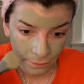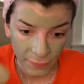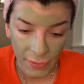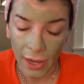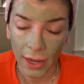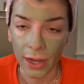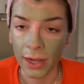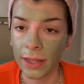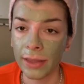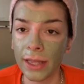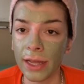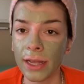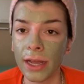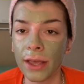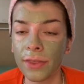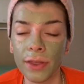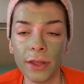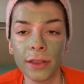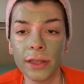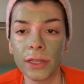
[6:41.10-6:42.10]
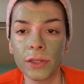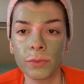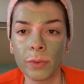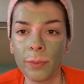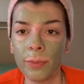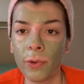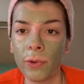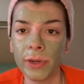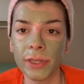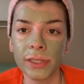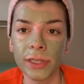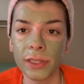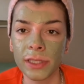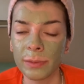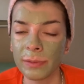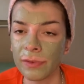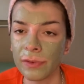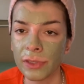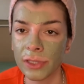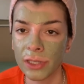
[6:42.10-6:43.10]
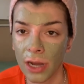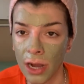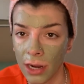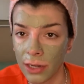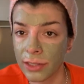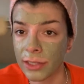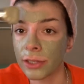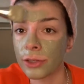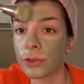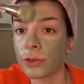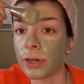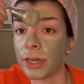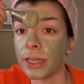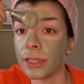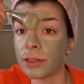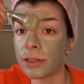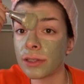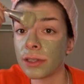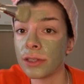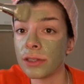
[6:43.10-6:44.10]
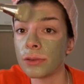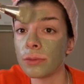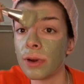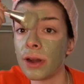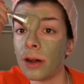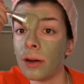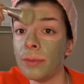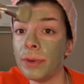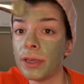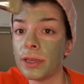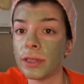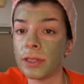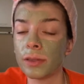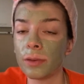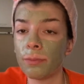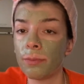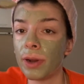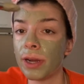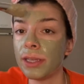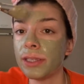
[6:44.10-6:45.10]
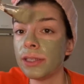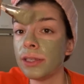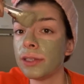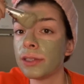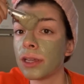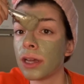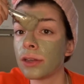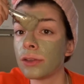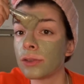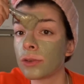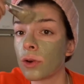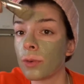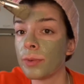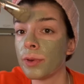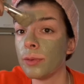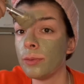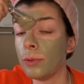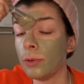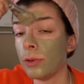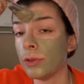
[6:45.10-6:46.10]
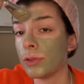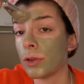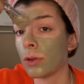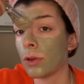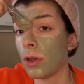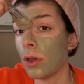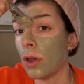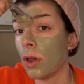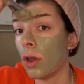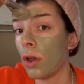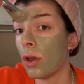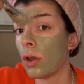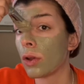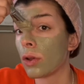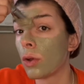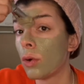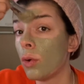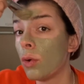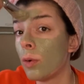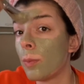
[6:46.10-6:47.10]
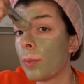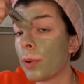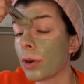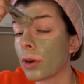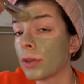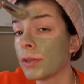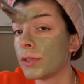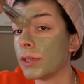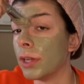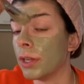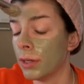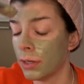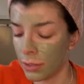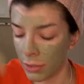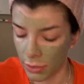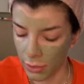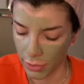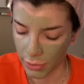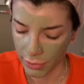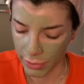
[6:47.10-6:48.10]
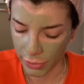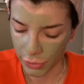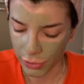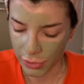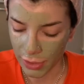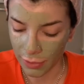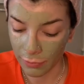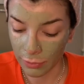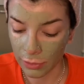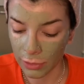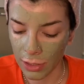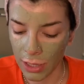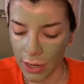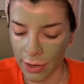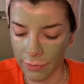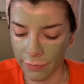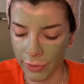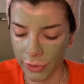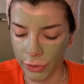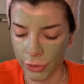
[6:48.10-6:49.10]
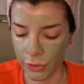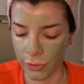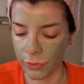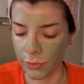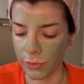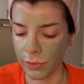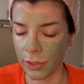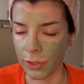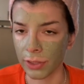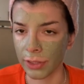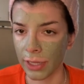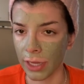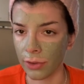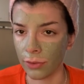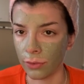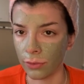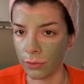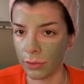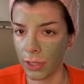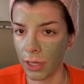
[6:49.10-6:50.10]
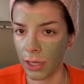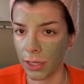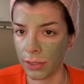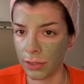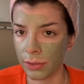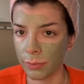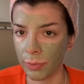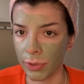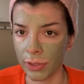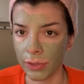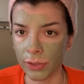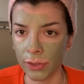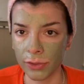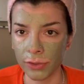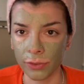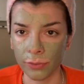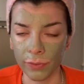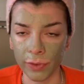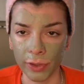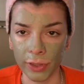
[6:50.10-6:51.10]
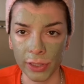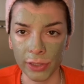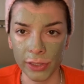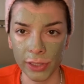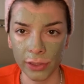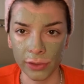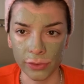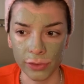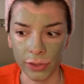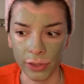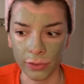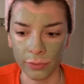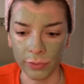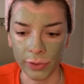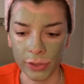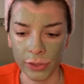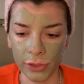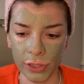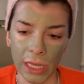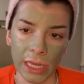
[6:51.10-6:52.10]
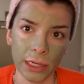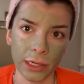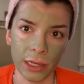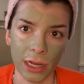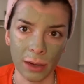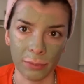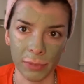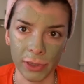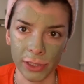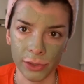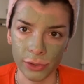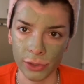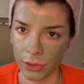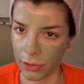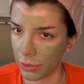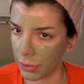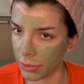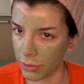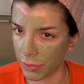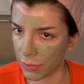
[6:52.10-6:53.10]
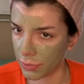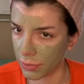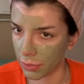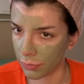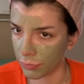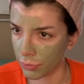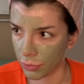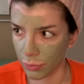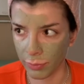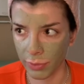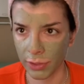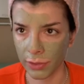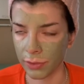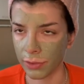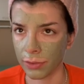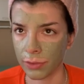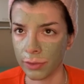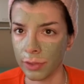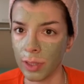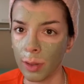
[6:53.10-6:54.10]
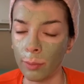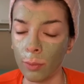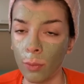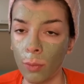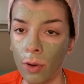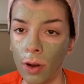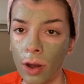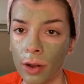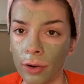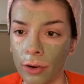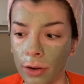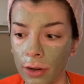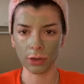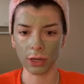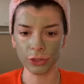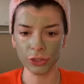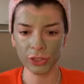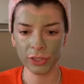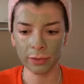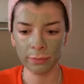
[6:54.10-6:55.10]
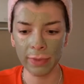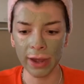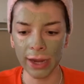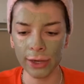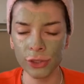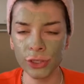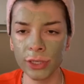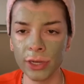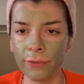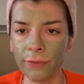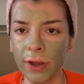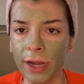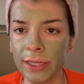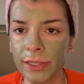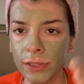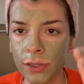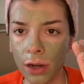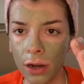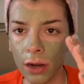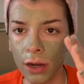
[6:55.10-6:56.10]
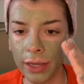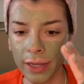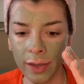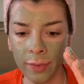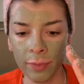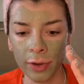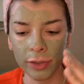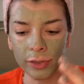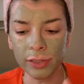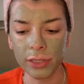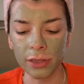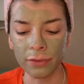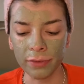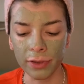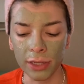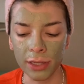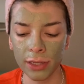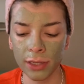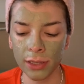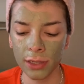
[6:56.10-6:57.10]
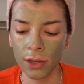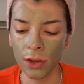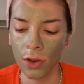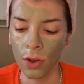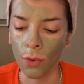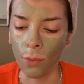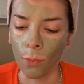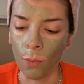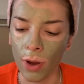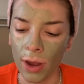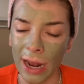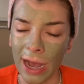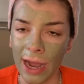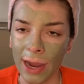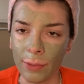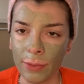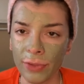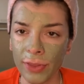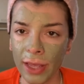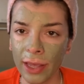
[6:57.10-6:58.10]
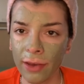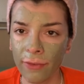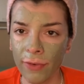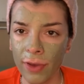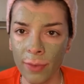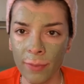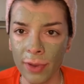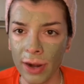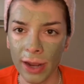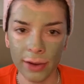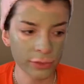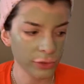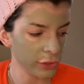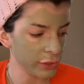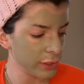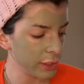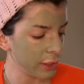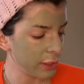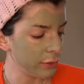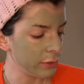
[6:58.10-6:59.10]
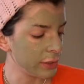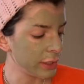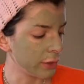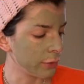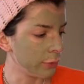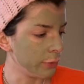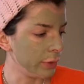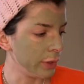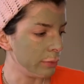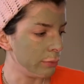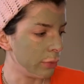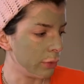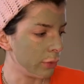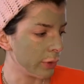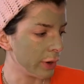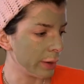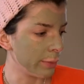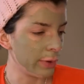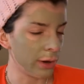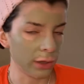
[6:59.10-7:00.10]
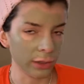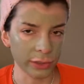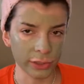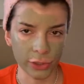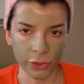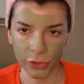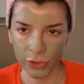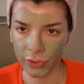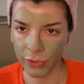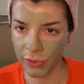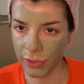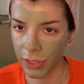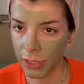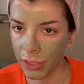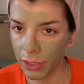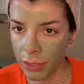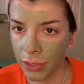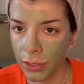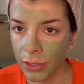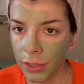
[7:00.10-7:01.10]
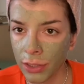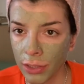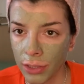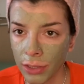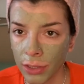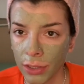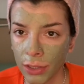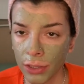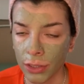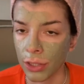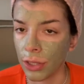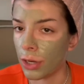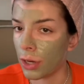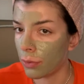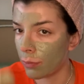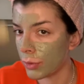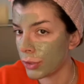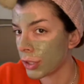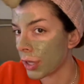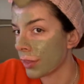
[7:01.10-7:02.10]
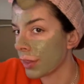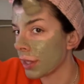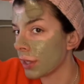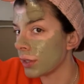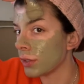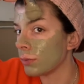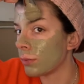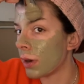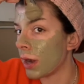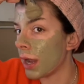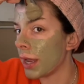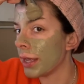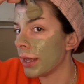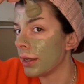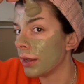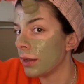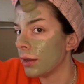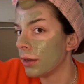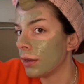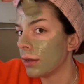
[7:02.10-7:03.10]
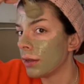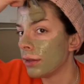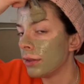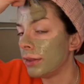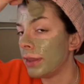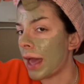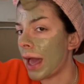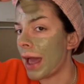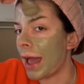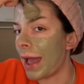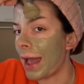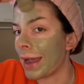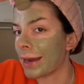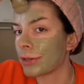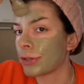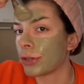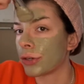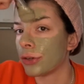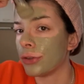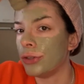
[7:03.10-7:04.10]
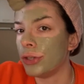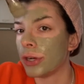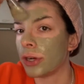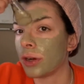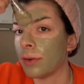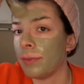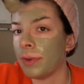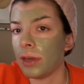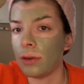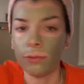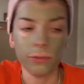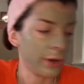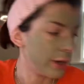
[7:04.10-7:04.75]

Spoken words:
Yeah, and I think that's what points at some of his toxic traits as well, because Pisces Sun, Scorpio Moon is a cool person. They just have a lot of issues, and Kendall does, but he's also very intelligent, which that combination leads itself to because it's double water. I just imagine if I saw him on TV, what I would think of him, and I would just think he's like a really boring politician son, you which I think is why that actor, Jeremy